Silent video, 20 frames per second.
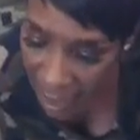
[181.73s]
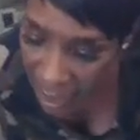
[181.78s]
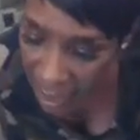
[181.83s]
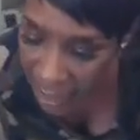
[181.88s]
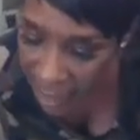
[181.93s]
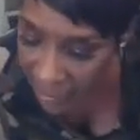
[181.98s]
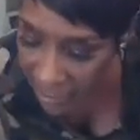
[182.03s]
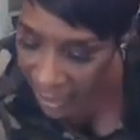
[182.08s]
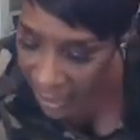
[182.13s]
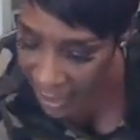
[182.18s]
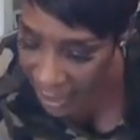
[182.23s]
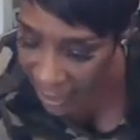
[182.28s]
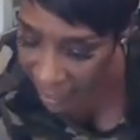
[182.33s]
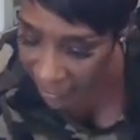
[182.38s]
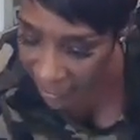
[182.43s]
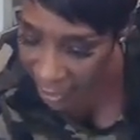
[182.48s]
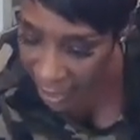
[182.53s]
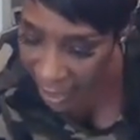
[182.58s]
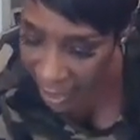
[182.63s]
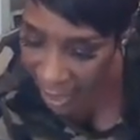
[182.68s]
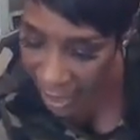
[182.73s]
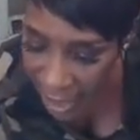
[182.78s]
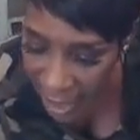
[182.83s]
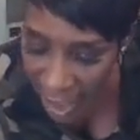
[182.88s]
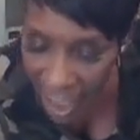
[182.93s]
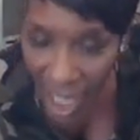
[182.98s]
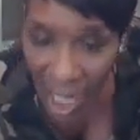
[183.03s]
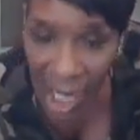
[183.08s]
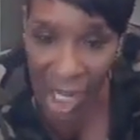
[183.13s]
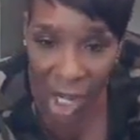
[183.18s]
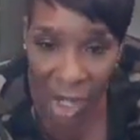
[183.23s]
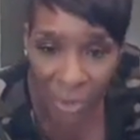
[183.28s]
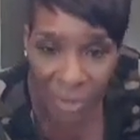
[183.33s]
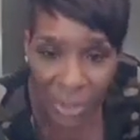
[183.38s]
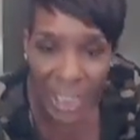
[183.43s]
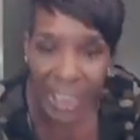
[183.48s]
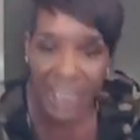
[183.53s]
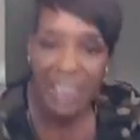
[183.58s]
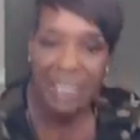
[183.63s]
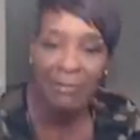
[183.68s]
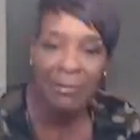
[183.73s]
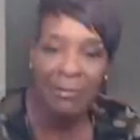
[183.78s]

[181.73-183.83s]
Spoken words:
Let me get this is